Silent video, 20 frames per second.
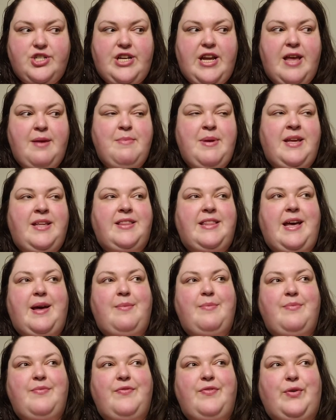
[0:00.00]
shaming
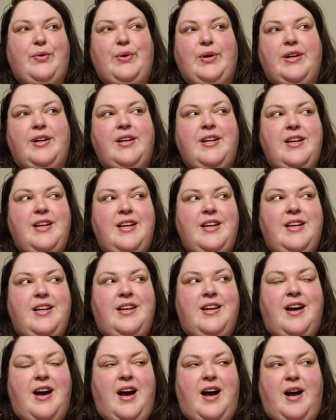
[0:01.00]
them for
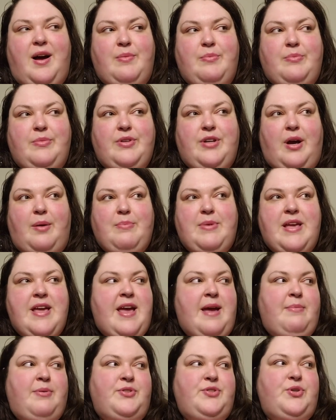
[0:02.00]
um, not
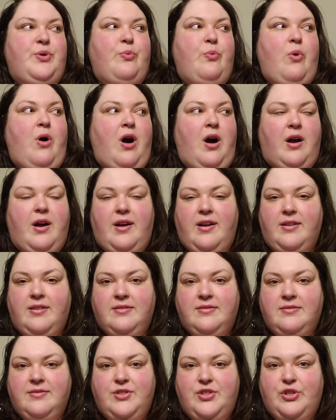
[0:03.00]
being able to walk
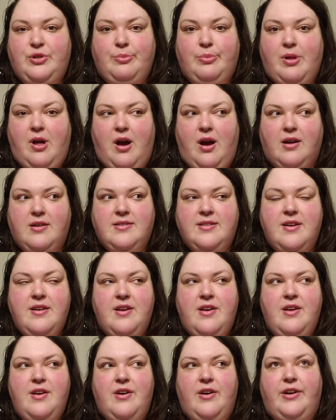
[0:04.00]
two blocks,
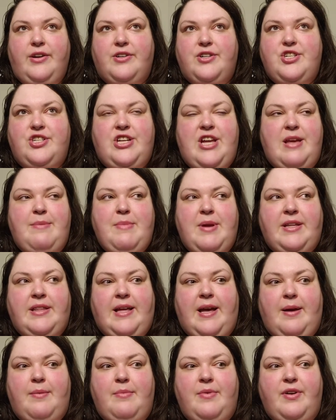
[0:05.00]
or you're shaming
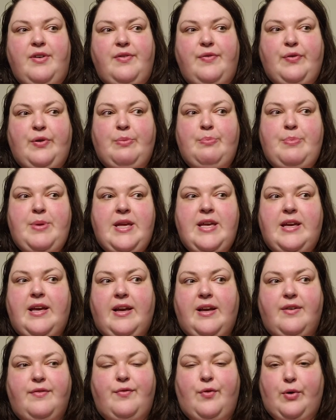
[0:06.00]
them for
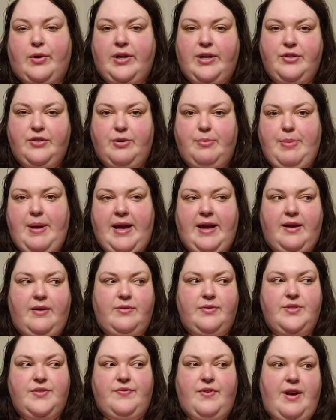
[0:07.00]
being 400
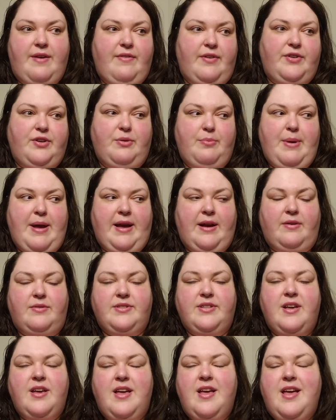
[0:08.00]
pounds, 500
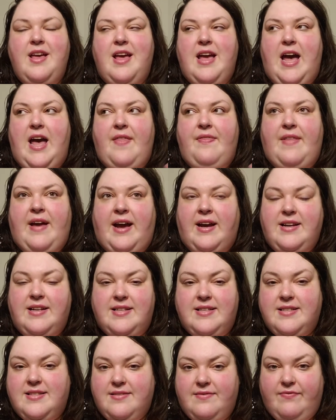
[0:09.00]
pounds and that
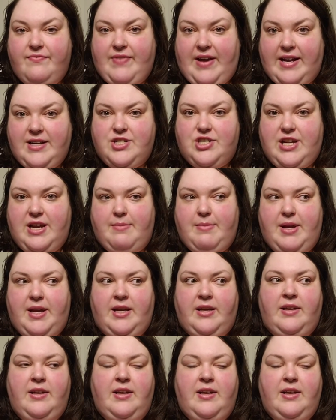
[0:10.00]
is fat
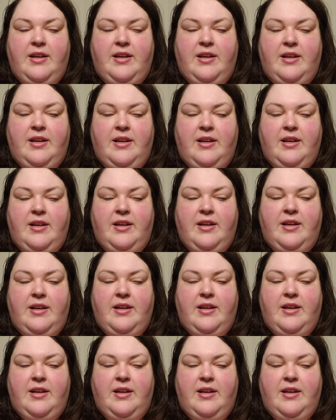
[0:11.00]
shaming.
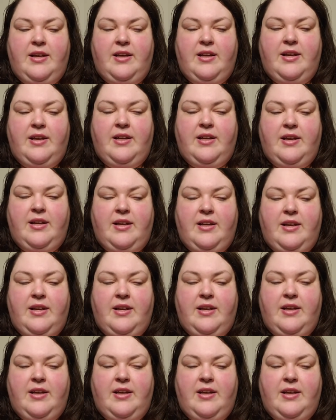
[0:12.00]
People who
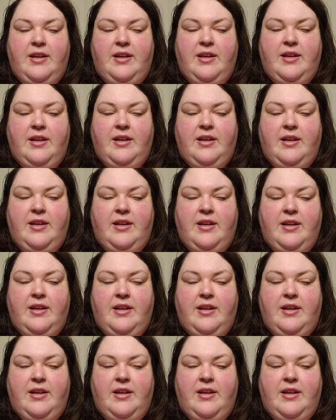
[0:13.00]
criticize you